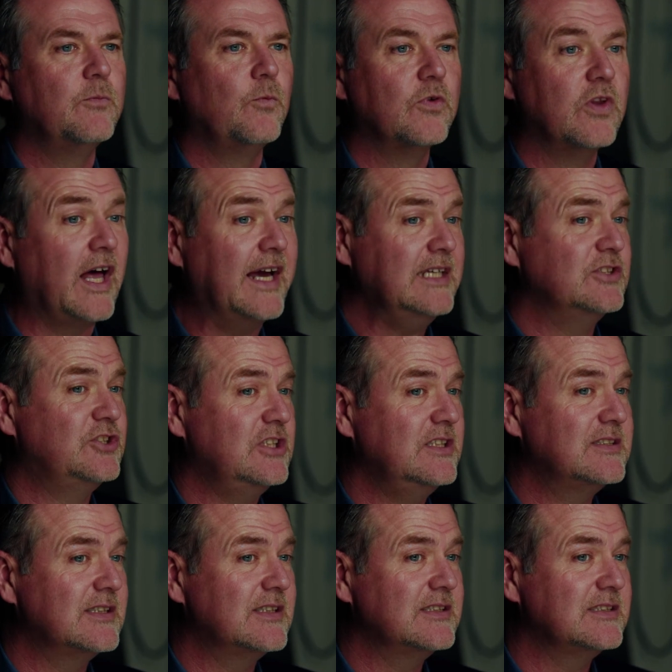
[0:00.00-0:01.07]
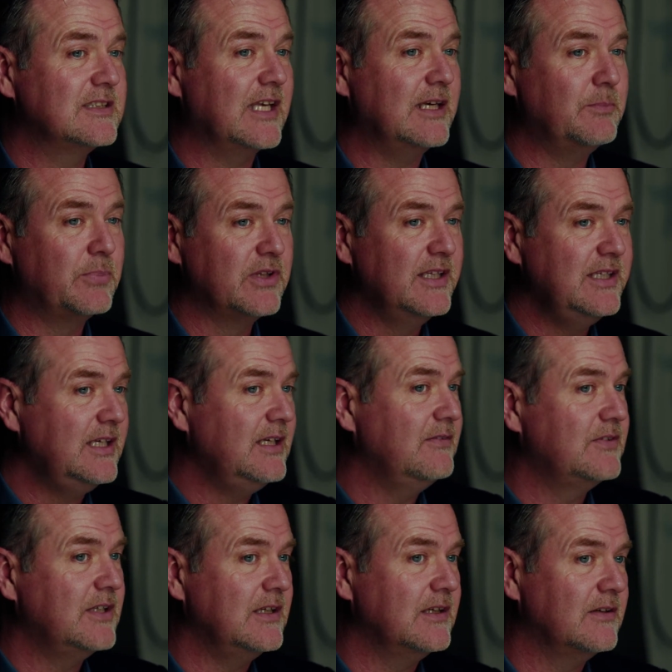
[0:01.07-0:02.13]
Like Jesus, they
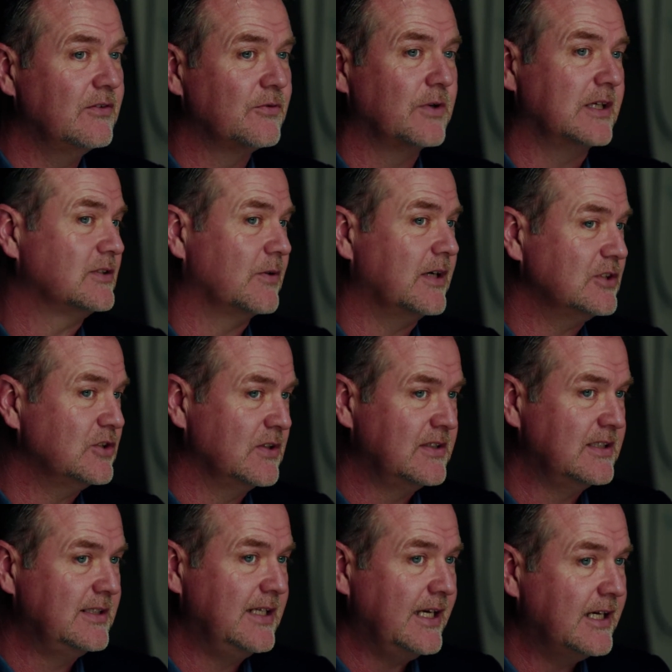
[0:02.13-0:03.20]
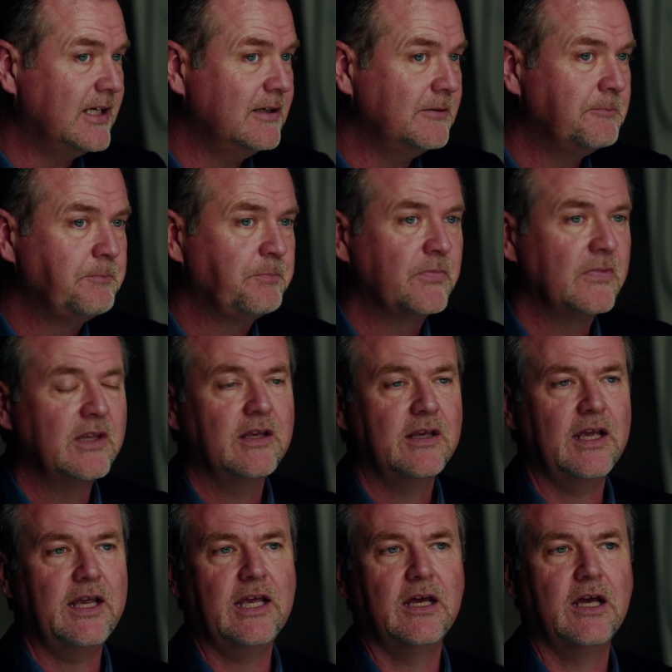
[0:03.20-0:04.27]
believed in the resurrection of the dead.
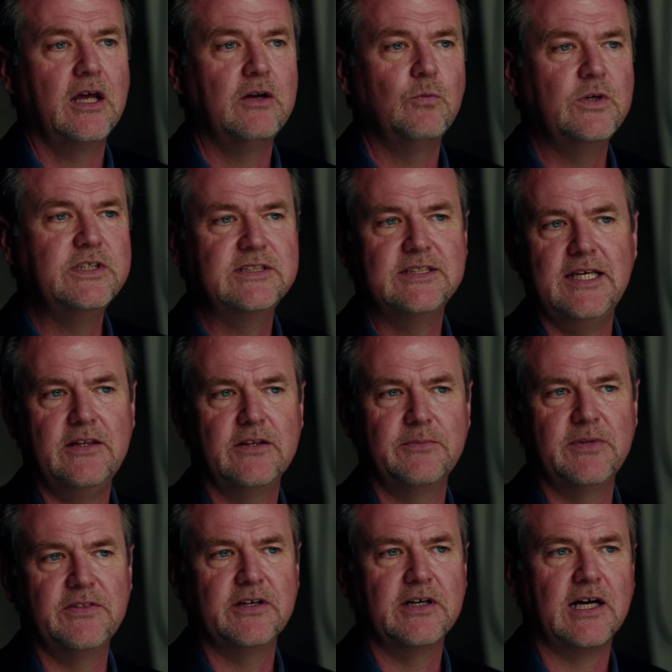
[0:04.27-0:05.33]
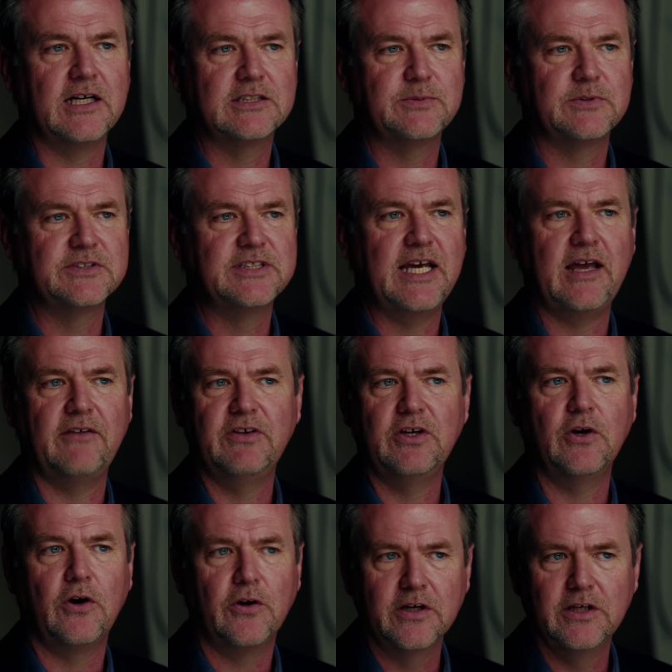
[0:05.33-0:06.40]
And we see them in the Gospels
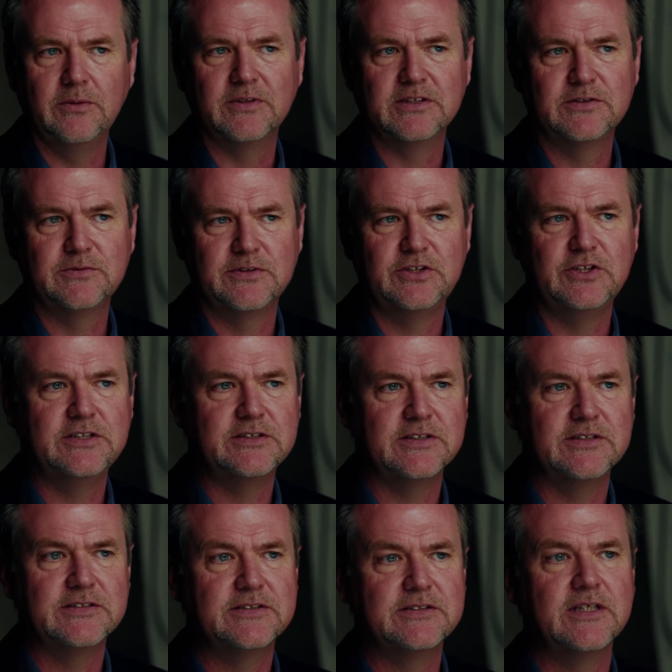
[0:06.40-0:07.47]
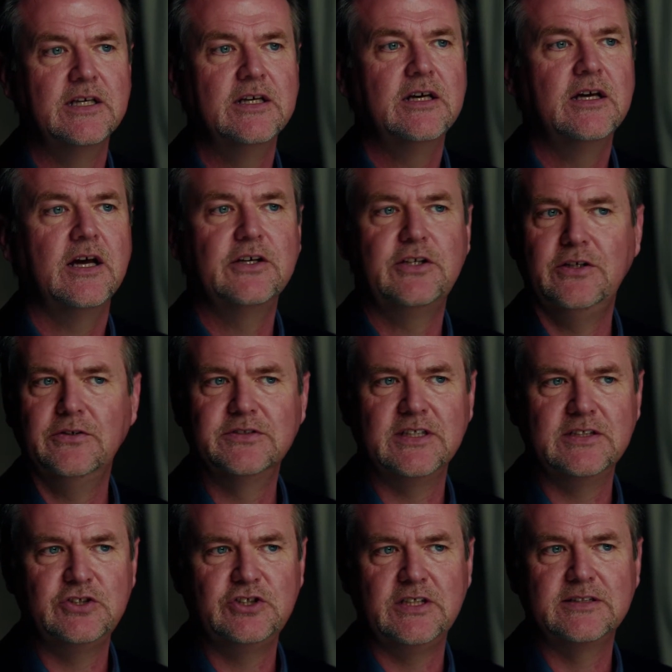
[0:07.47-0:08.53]
having arguments with Jesus,
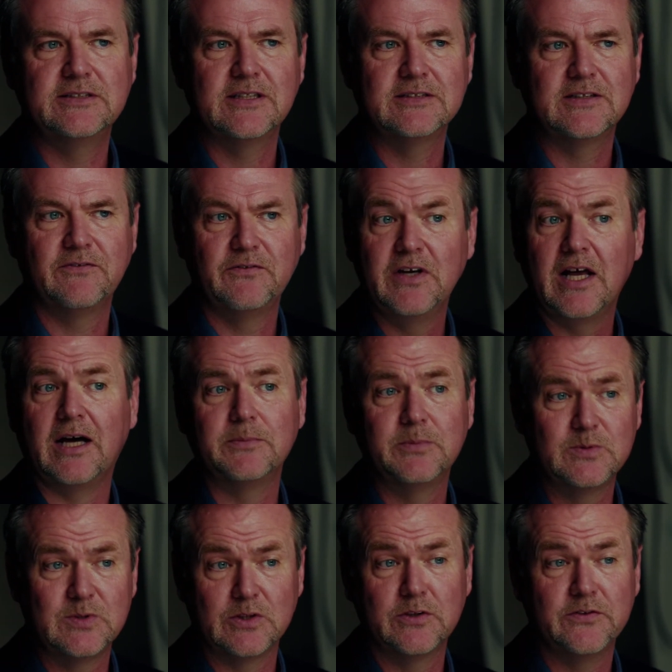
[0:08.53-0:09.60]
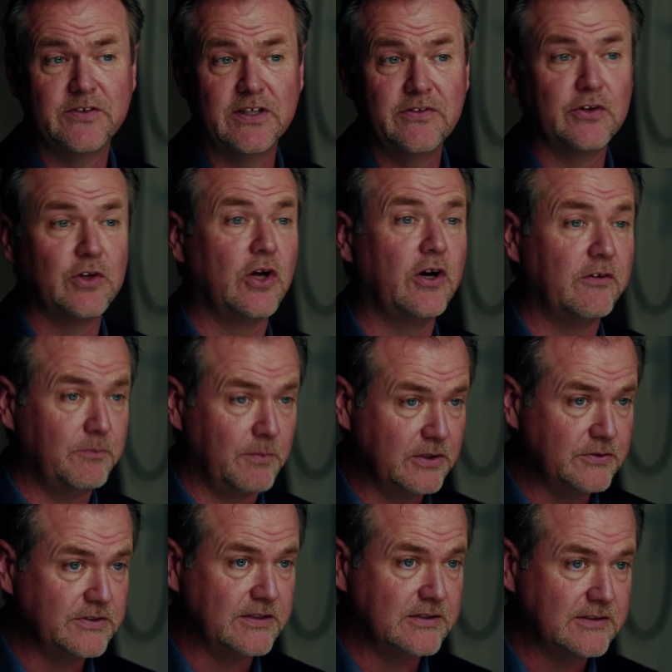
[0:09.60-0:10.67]
accusing Jesus of not observing the law of
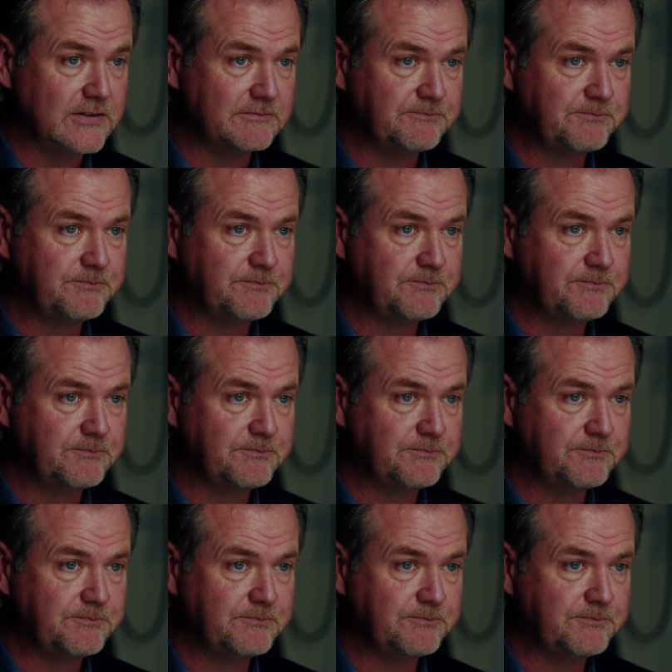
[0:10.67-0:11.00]
Moses.